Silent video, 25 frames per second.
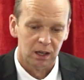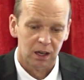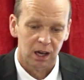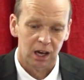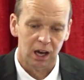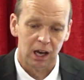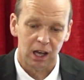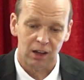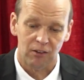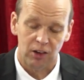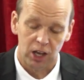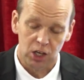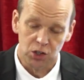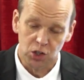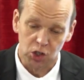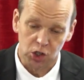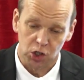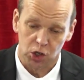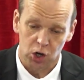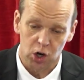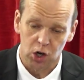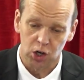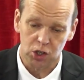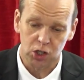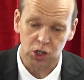a
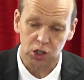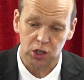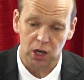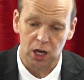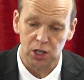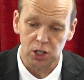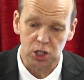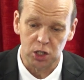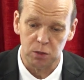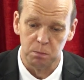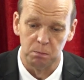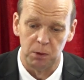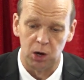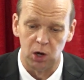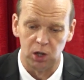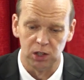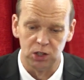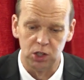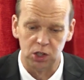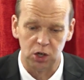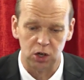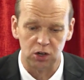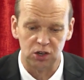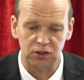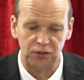church, a small
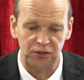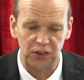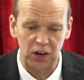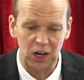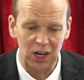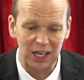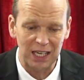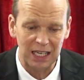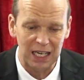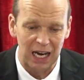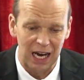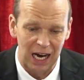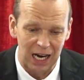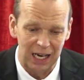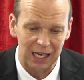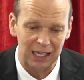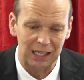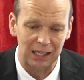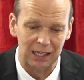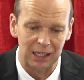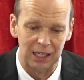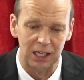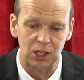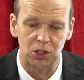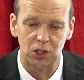church, very
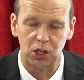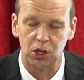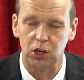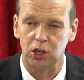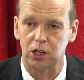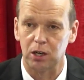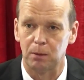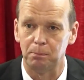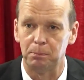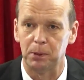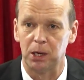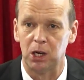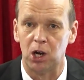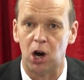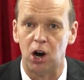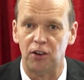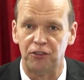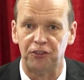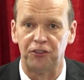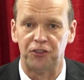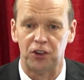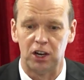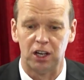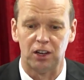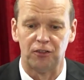kindly took up an
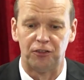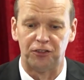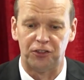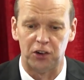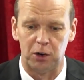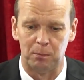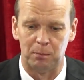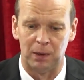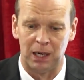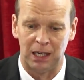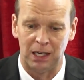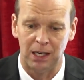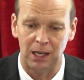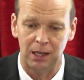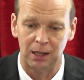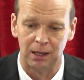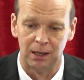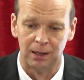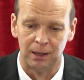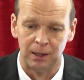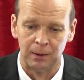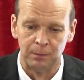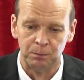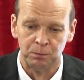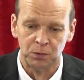offering for me,
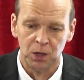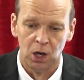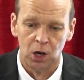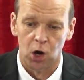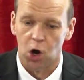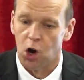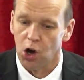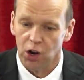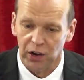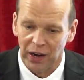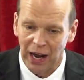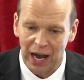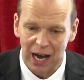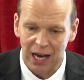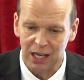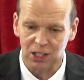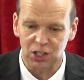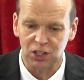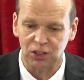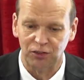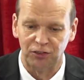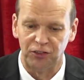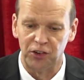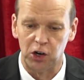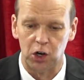
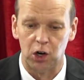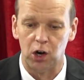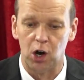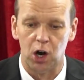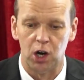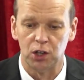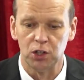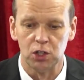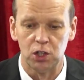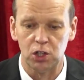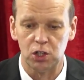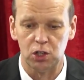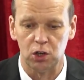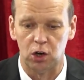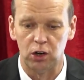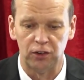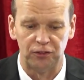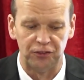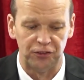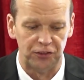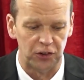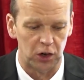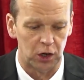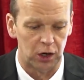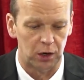unasked for, unsought
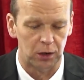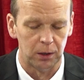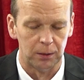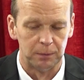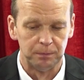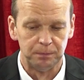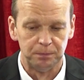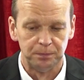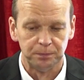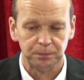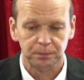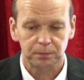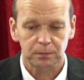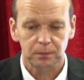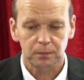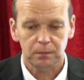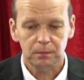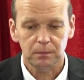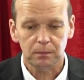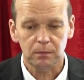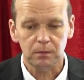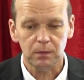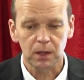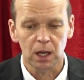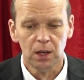for.
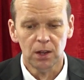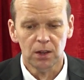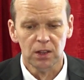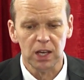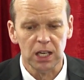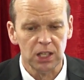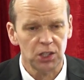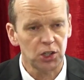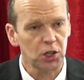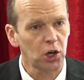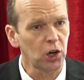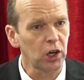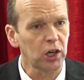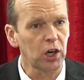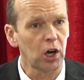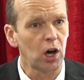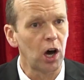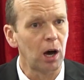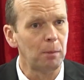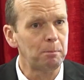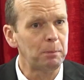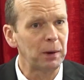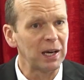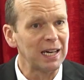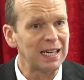They took
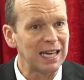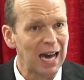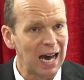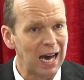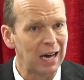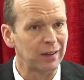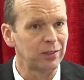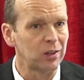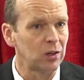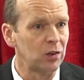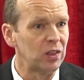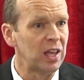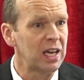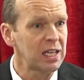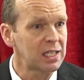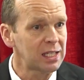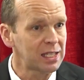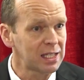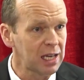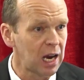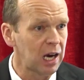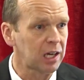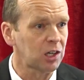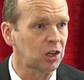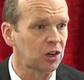up a gathering, they
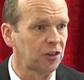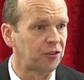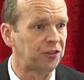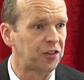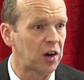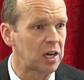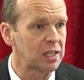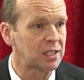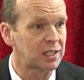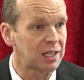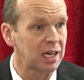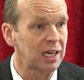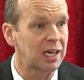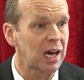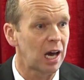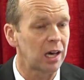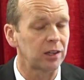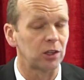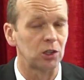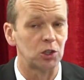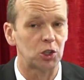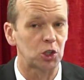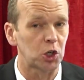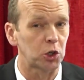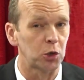sacrificed, they
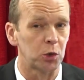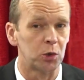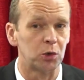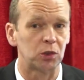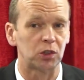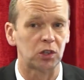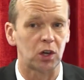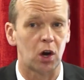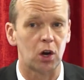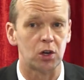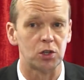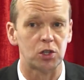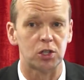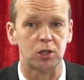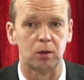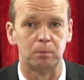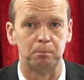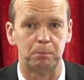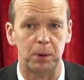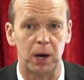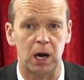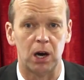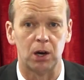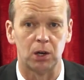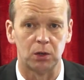gathered 2,000
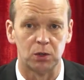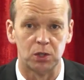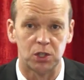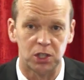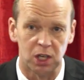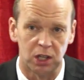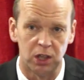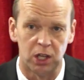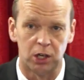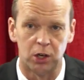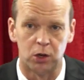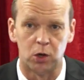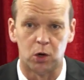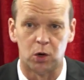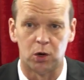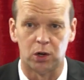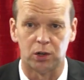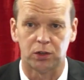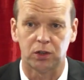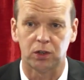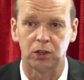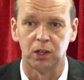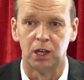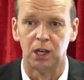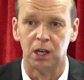pounds in the
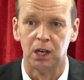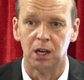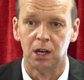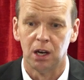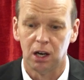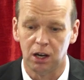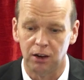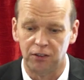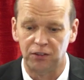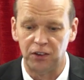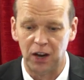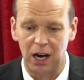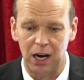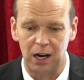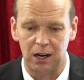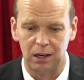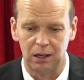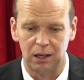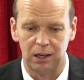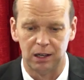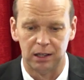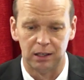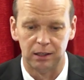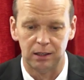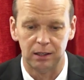north of
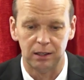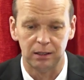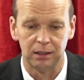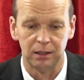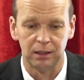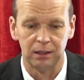Ireland.